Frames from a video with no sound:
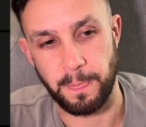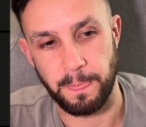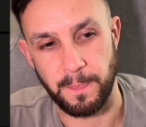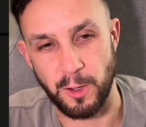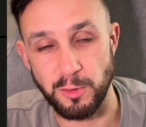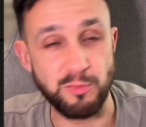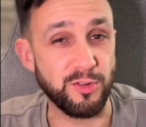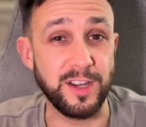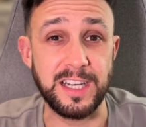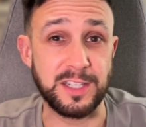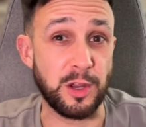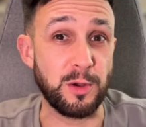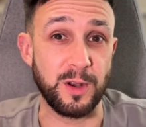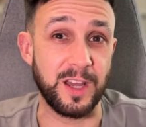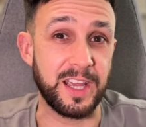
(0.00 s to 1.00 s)
I really
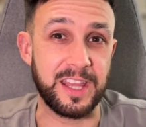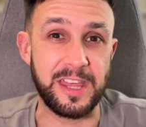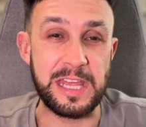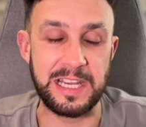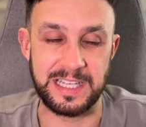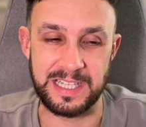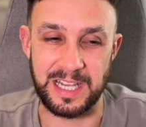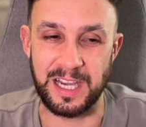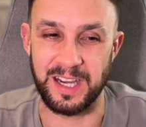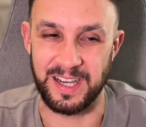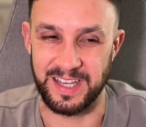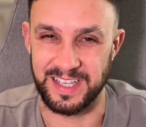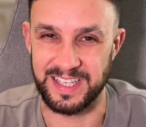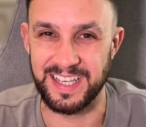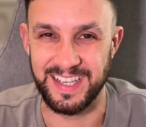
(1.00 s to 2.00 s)
don't like this
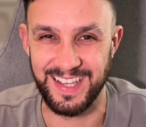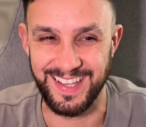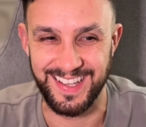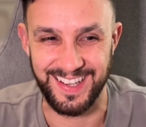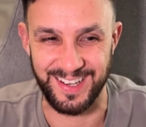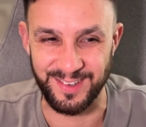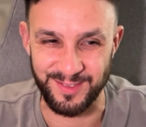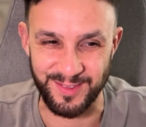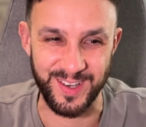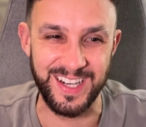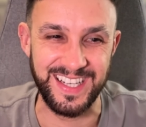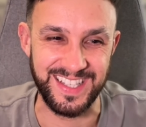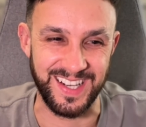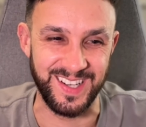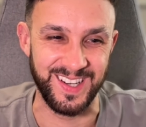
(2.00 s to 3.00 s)
card. I
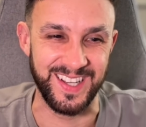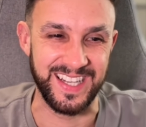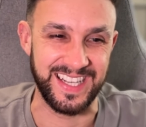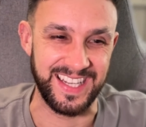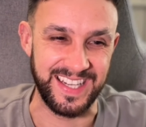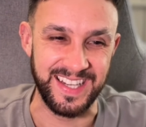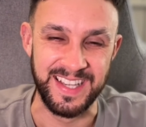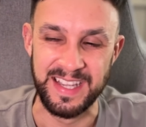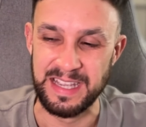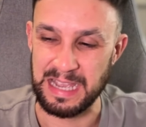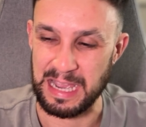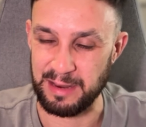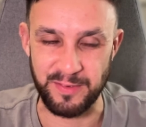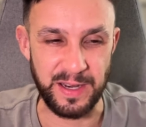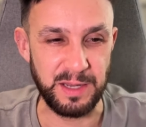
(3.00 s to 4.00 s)
really don't like it.
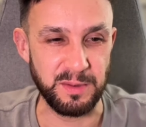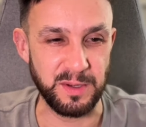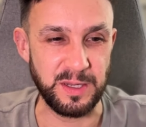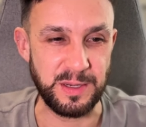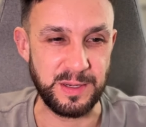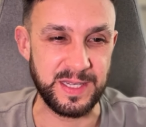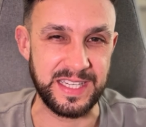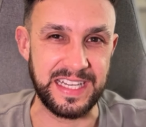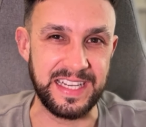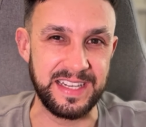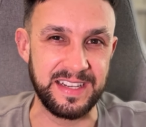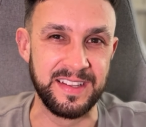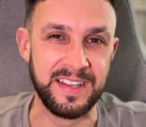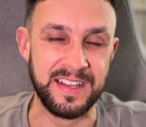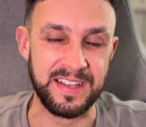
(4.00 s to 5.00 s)
And for anyone who's
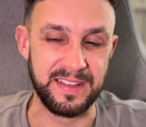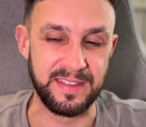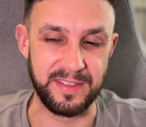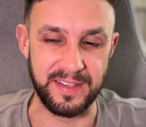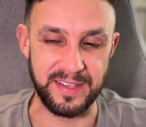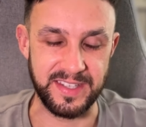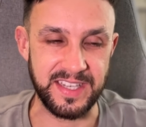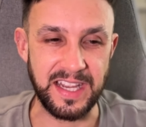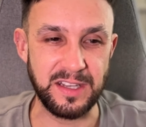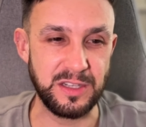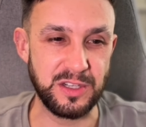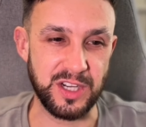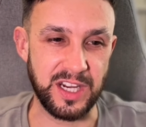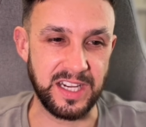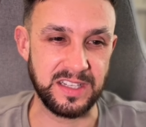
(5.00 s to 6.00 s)
seen the
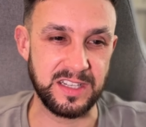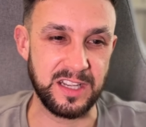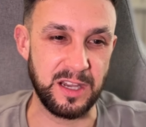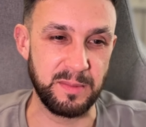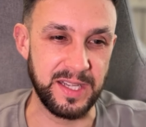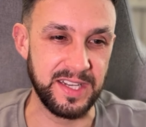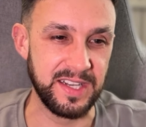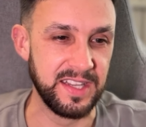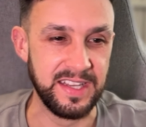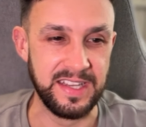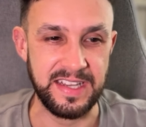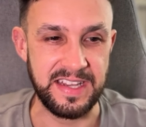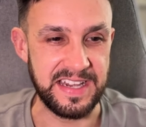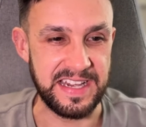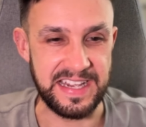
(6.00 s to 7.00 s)
second Shanks come in,
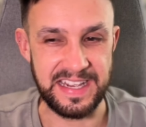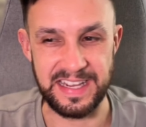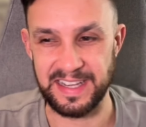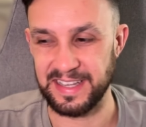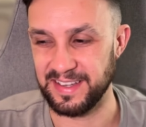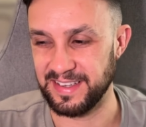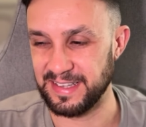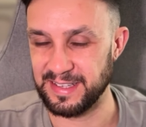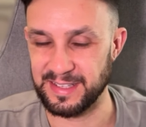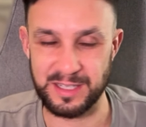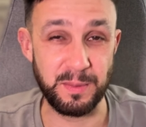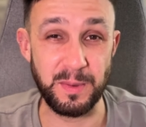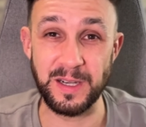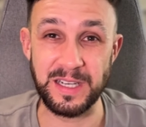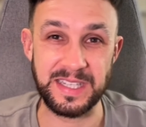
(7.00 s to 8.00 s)

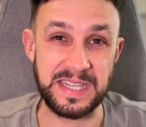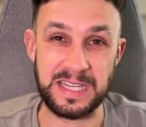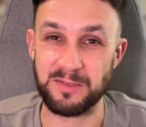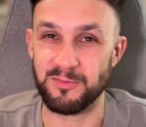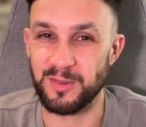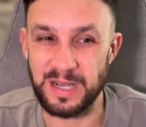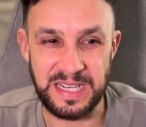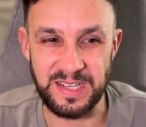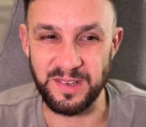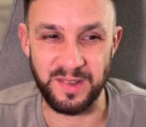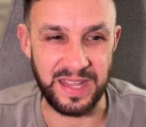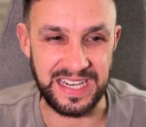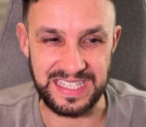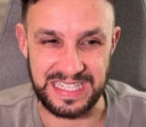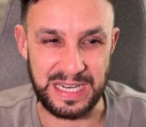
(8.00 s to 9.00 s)
to be honest, it's really not
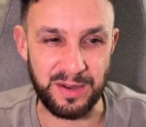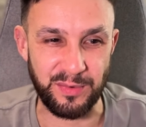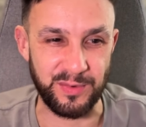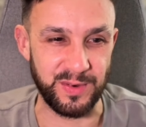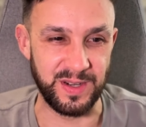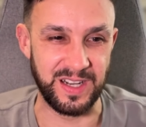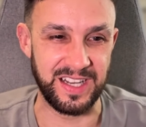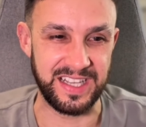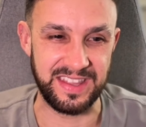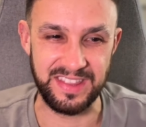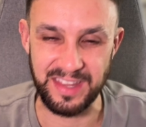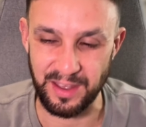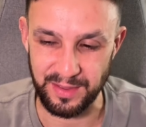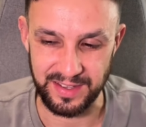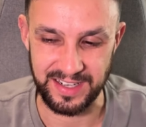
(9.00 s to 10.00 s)
that different.
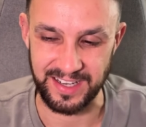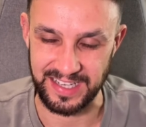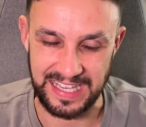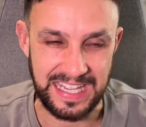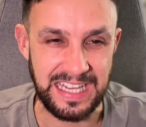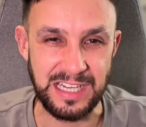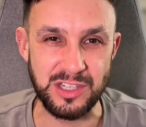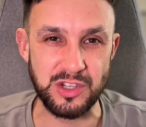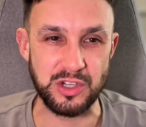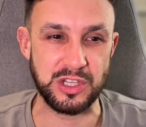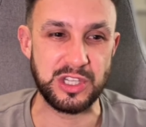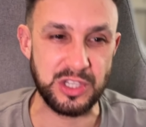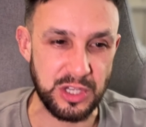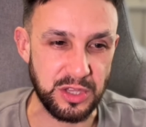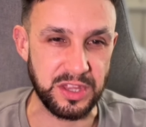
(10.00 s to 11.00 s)
Like, he's
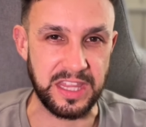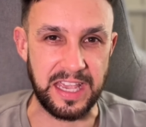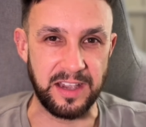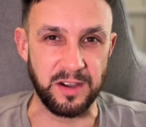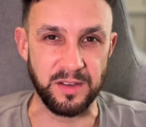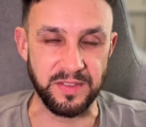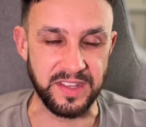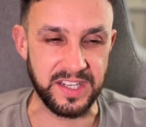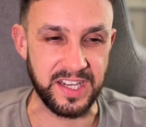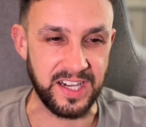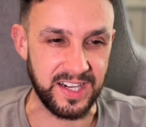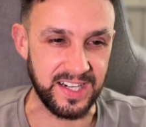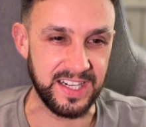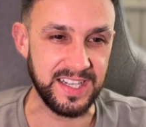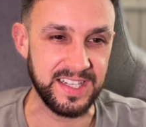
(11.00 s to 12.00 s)
just stood there on the
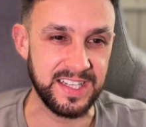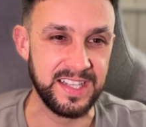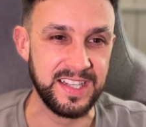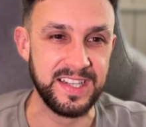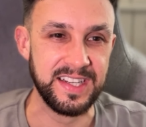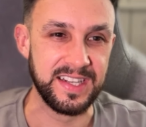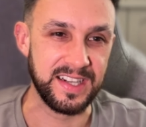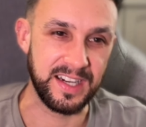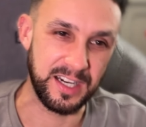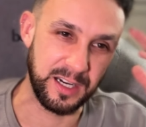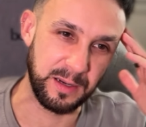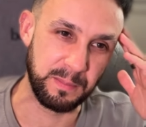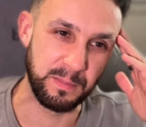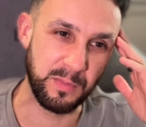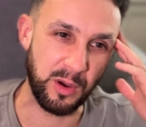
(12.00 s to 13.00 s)
card.
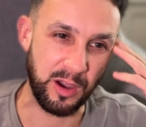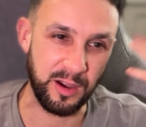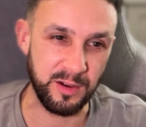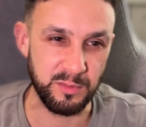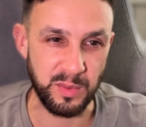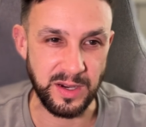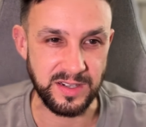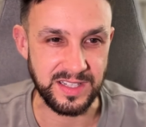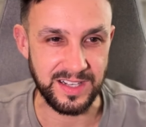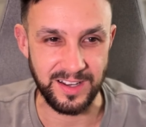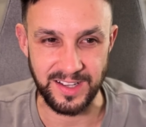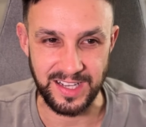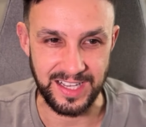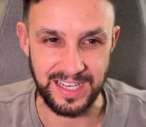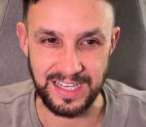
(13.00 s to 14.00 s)
Whereas,
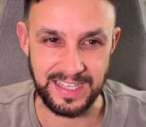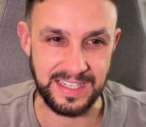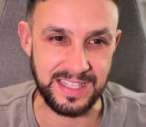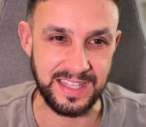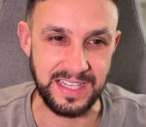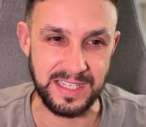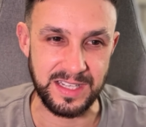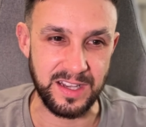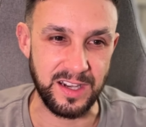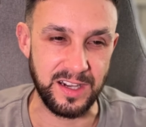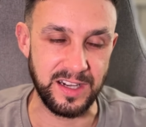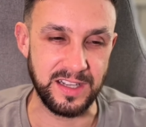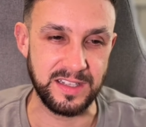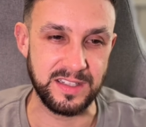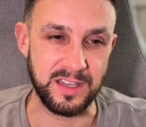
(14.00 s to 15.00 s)
like, at least these
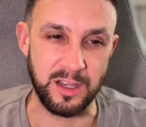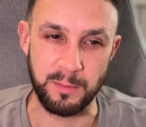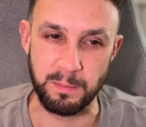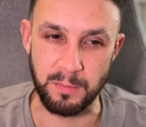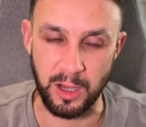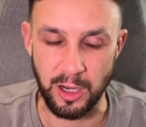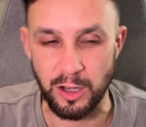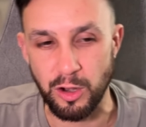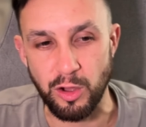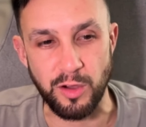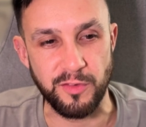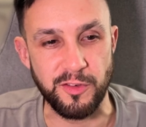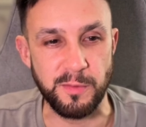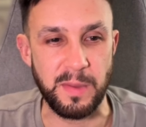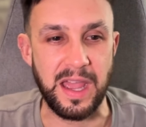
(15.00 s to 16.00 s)
cards, a lot
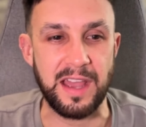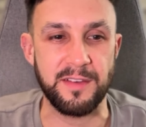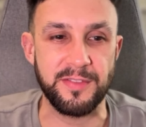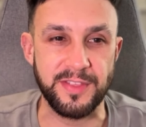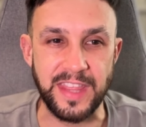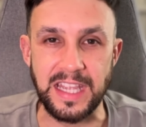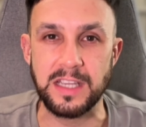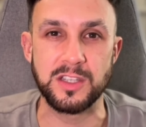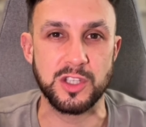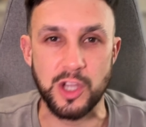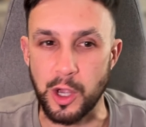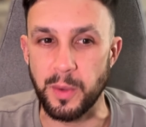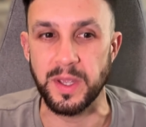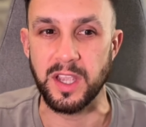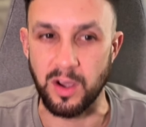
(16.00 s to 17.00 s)
of them have things
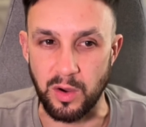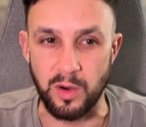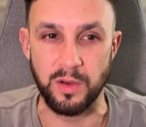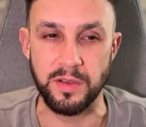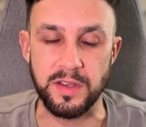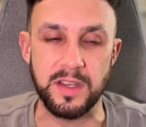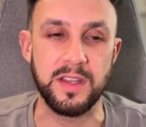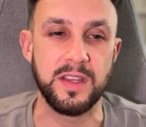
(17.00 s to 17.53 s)
going on.